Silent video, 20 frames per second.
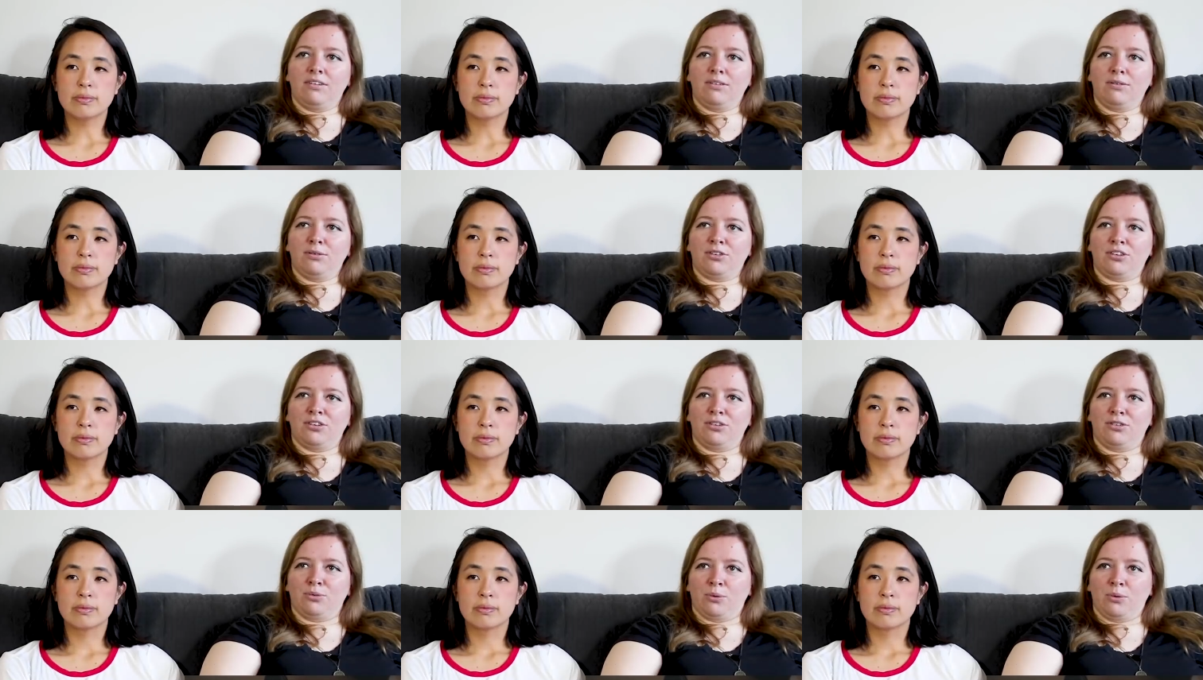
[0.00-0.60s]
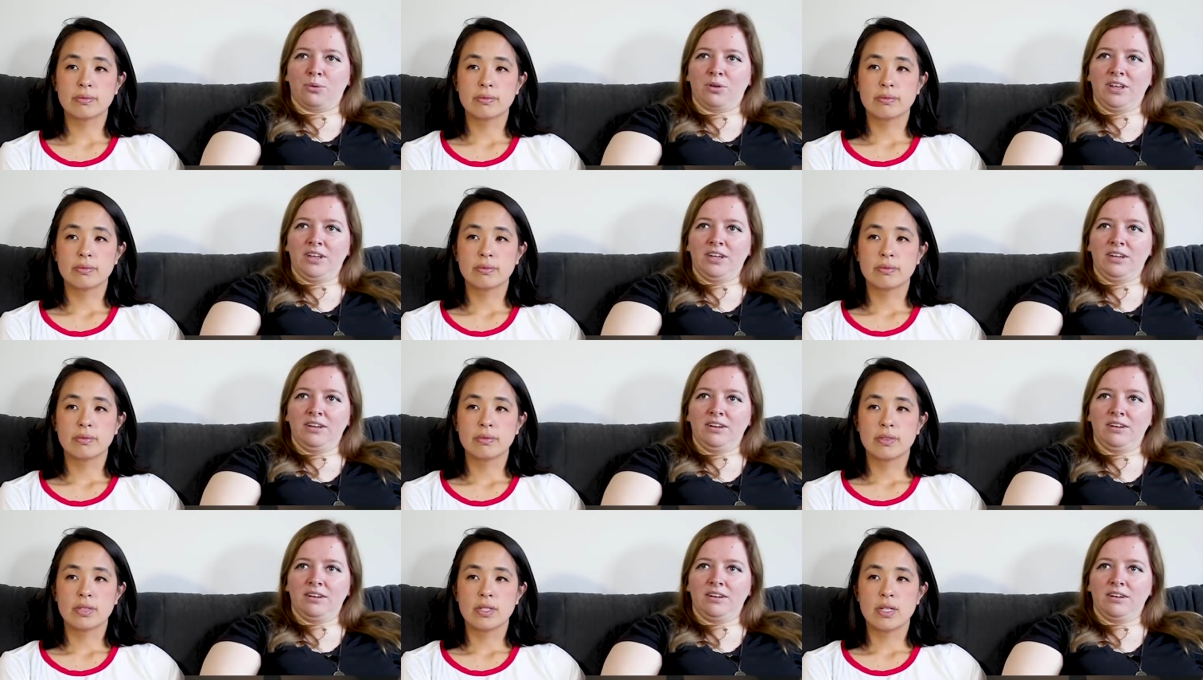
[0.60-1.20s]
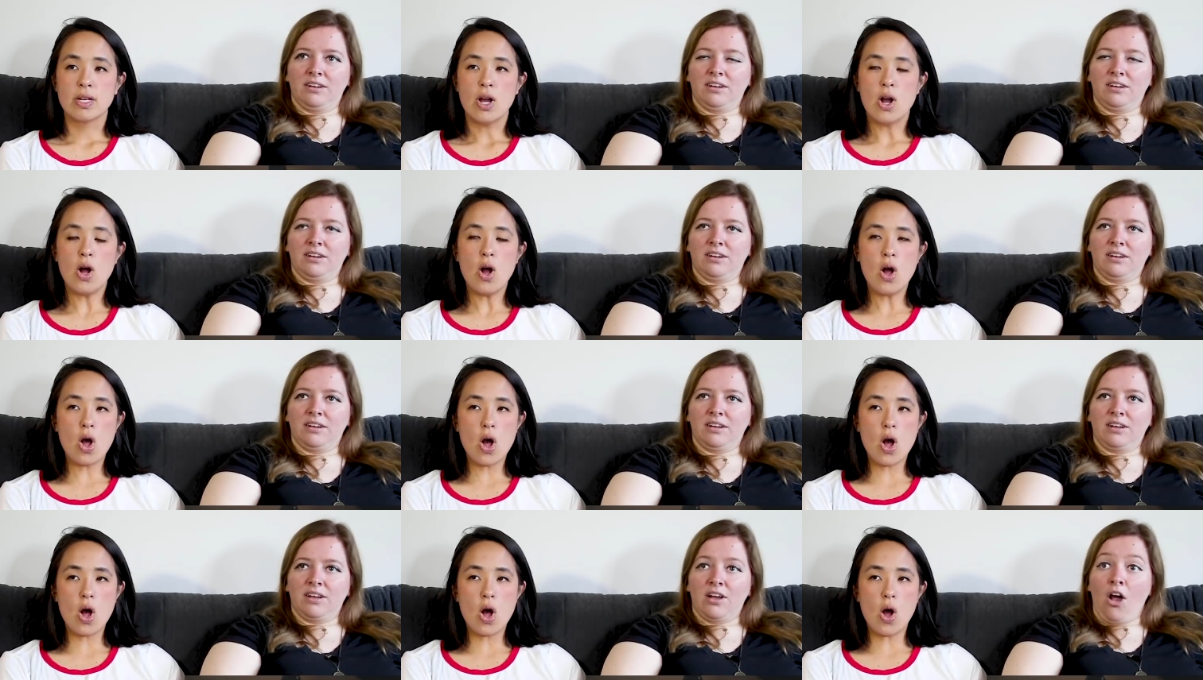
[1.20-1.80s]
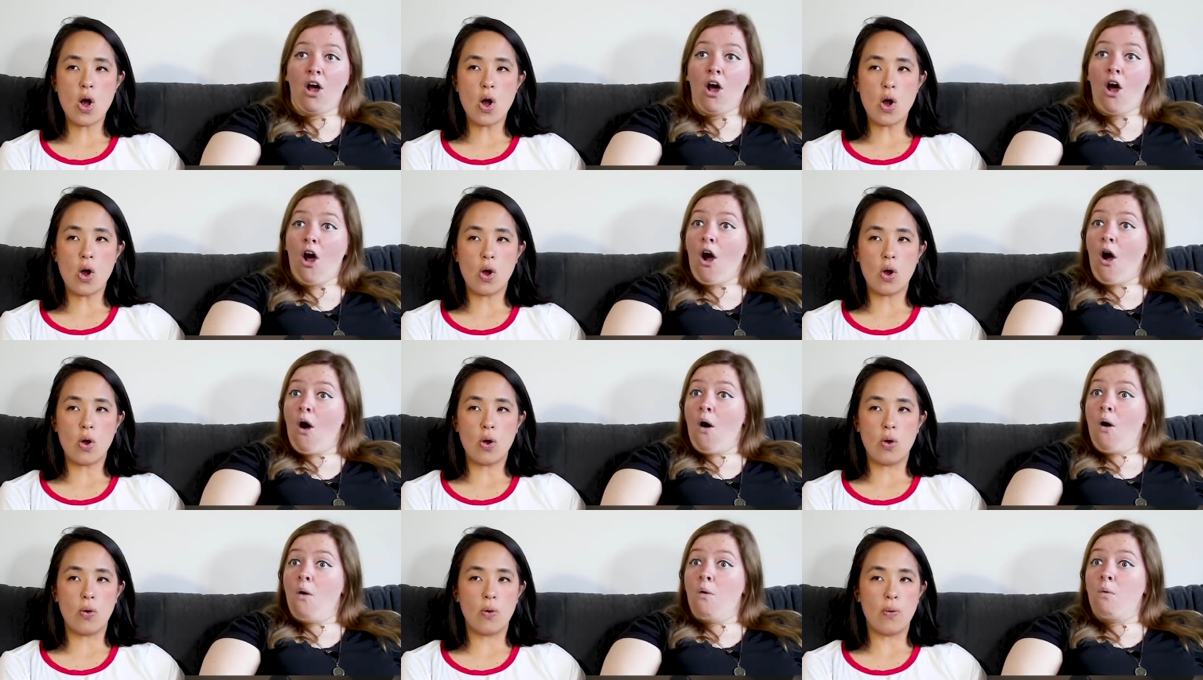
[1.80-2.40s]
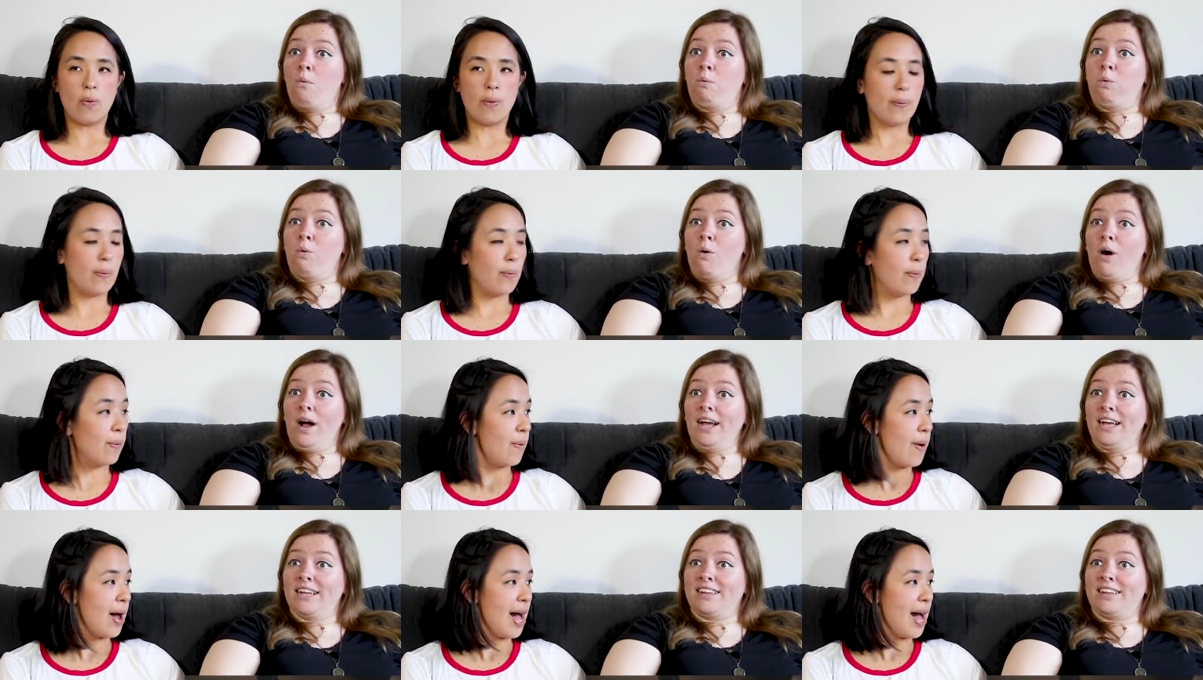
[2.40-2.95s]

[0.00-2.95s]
Speaker 1: Oh, she drooling? Oh! What?